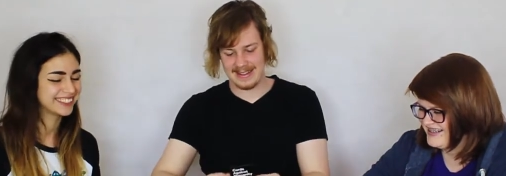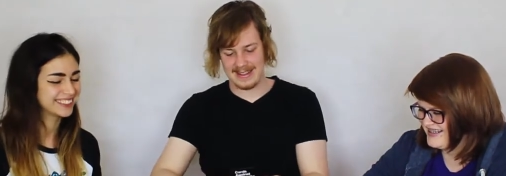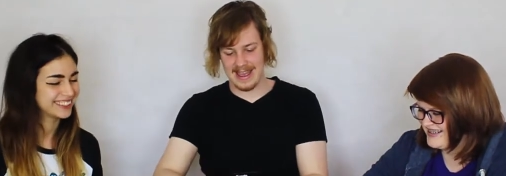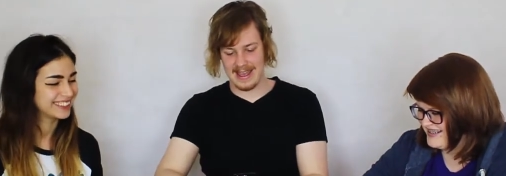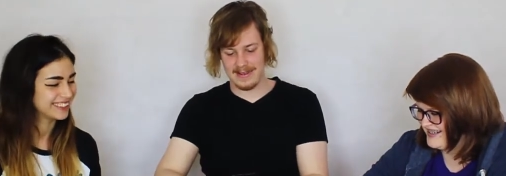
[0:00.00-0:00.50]

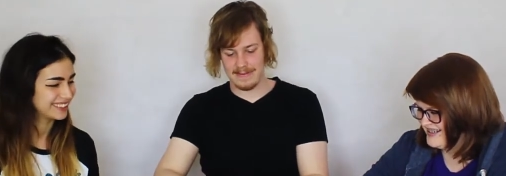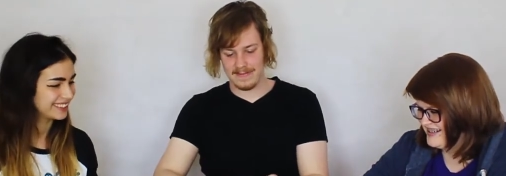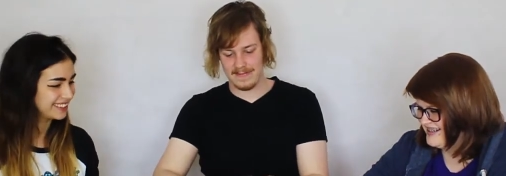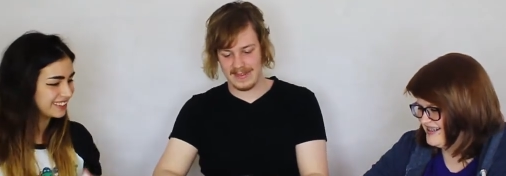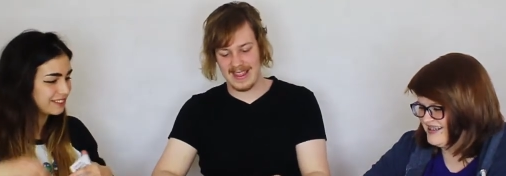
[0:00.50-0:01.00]
Speaker 1: okay,
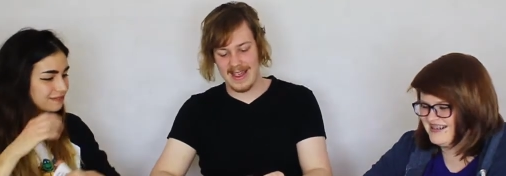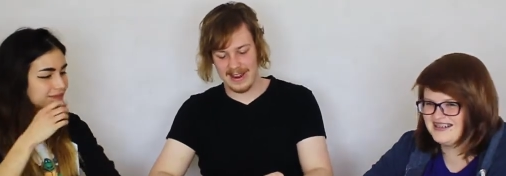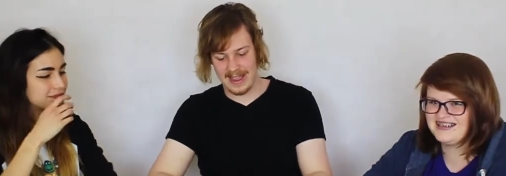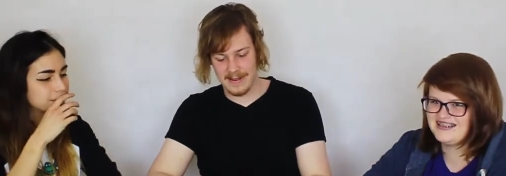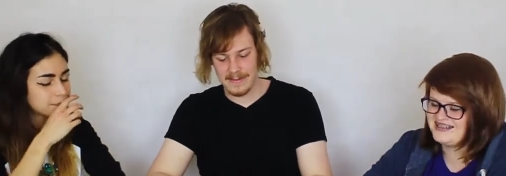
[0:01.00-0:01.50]
there
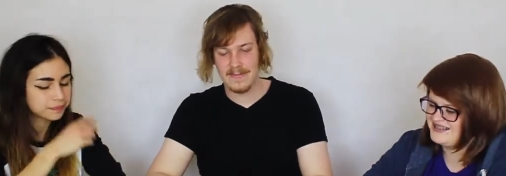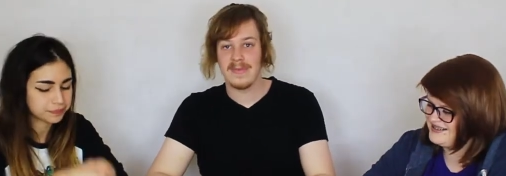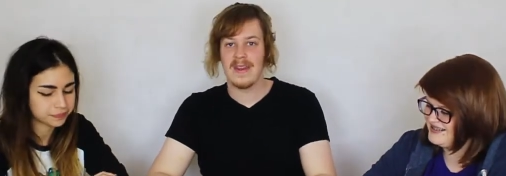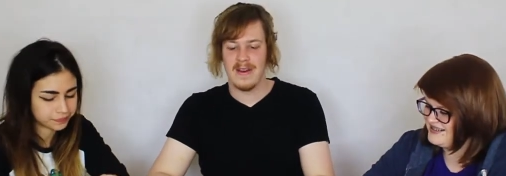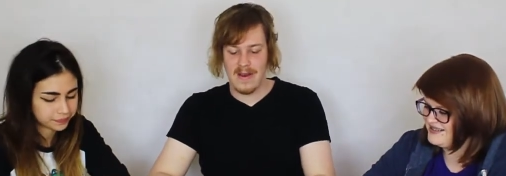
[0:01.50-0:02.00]
we go.
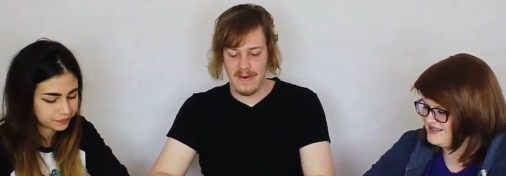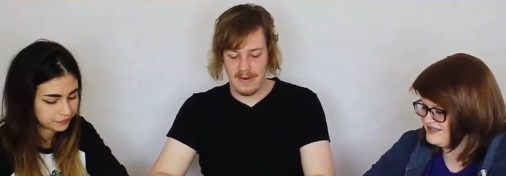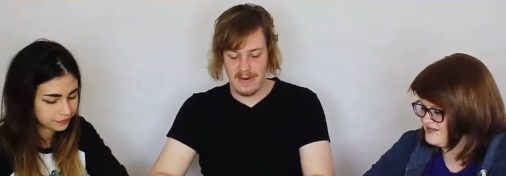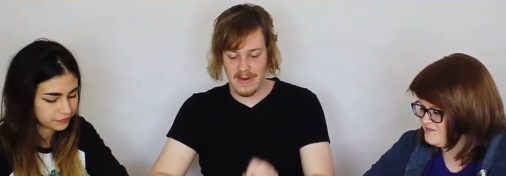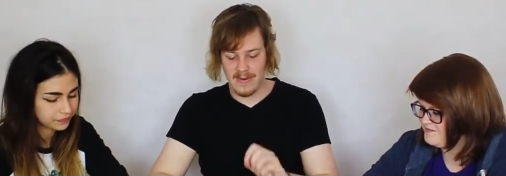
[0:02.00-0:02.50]

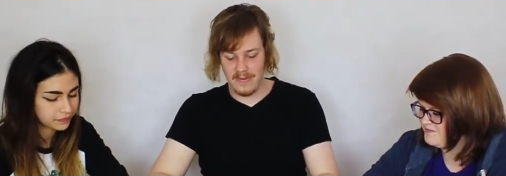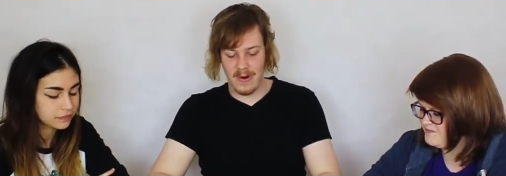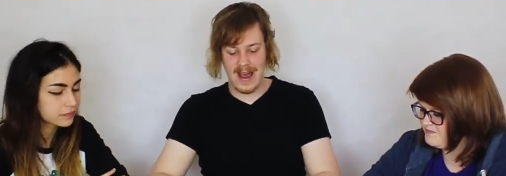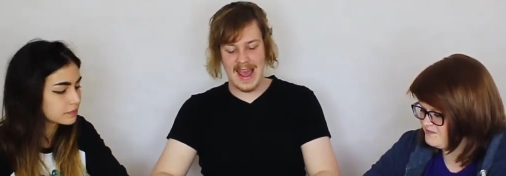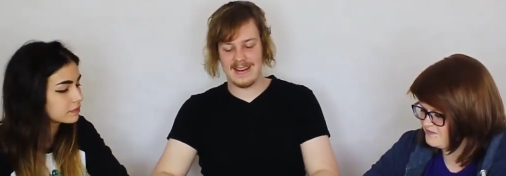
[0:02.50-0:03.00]

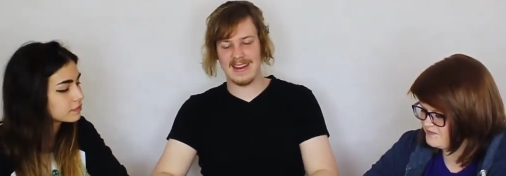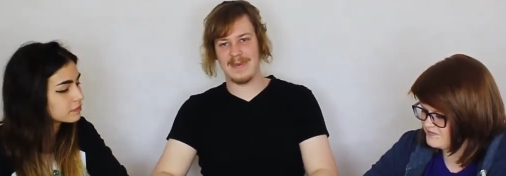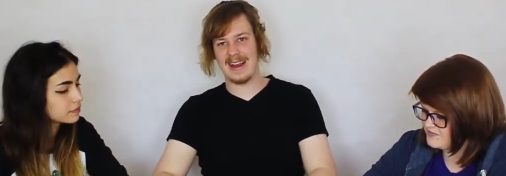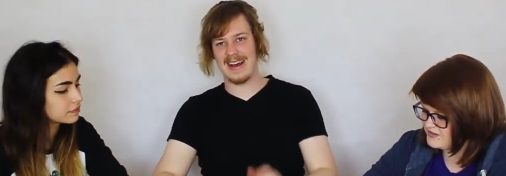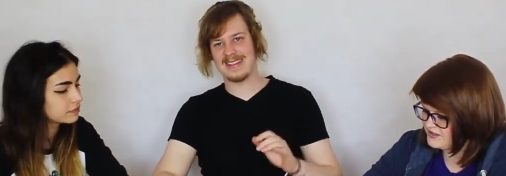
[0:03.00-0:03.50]
What ended
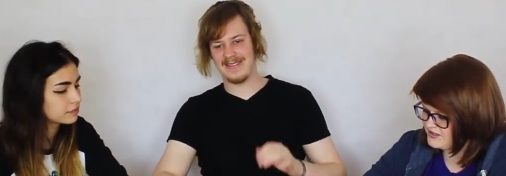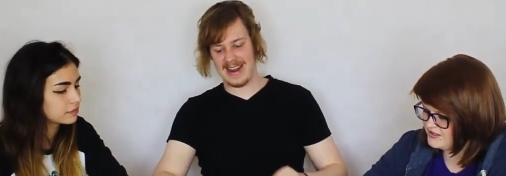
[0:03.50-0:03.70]
my last